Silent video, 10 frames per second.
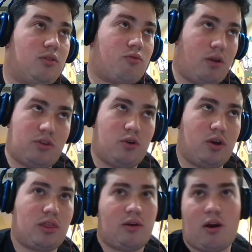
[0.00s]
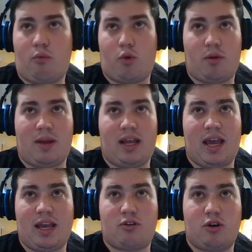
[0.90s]
Throughout the North, there were many
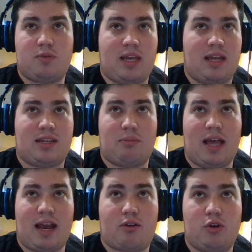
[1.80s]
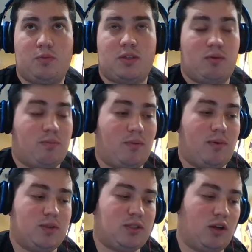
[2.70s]
hate groups, anti-black groups. There were
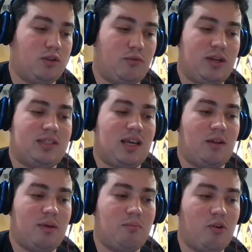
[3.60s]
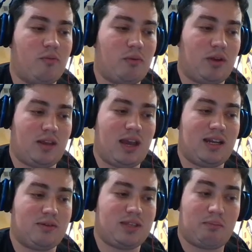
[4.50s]
what was called the resettlement movement, where the
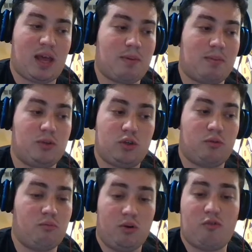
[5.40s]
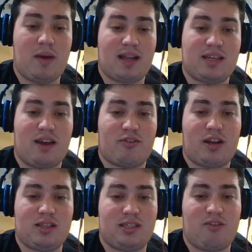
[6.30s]
idea was that black people should move back to
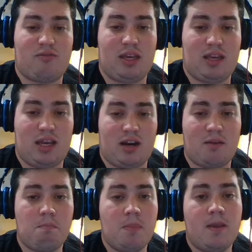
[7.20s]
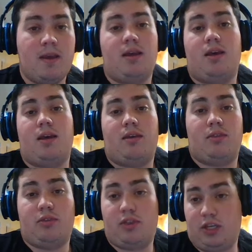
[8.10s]
Africa instead of being here.
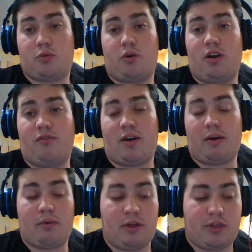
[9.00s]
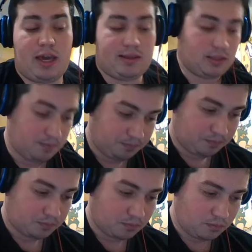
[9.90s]
These were all very real things.
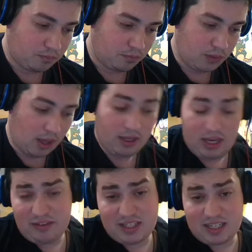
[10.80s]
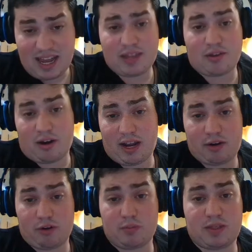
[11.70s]
Even today, there are
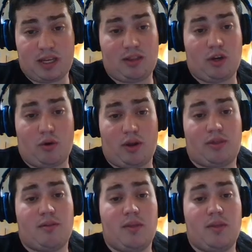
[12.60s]
hate groups in the North.